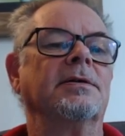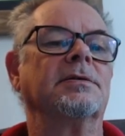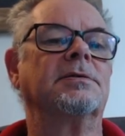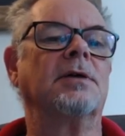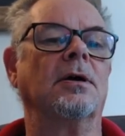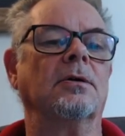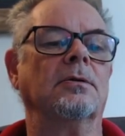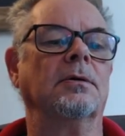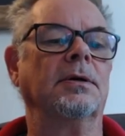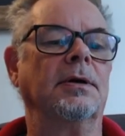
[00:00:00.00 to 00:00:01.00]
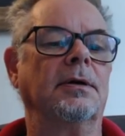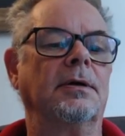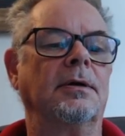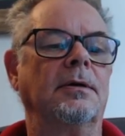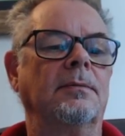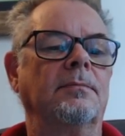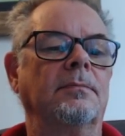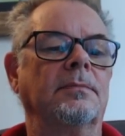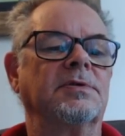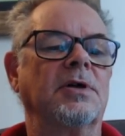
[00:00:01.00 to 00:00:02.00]
So a
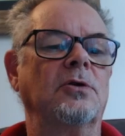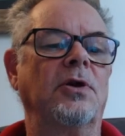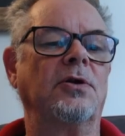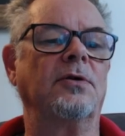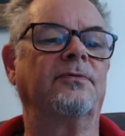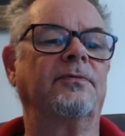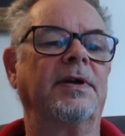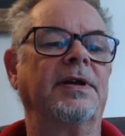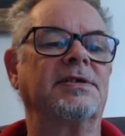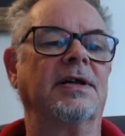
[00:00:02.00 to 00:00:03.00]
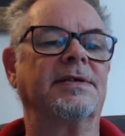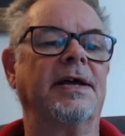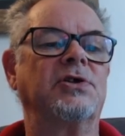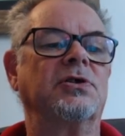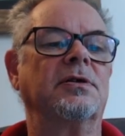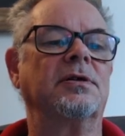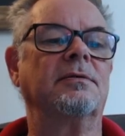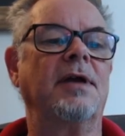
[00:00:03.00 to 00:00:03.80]
whole load of initialization.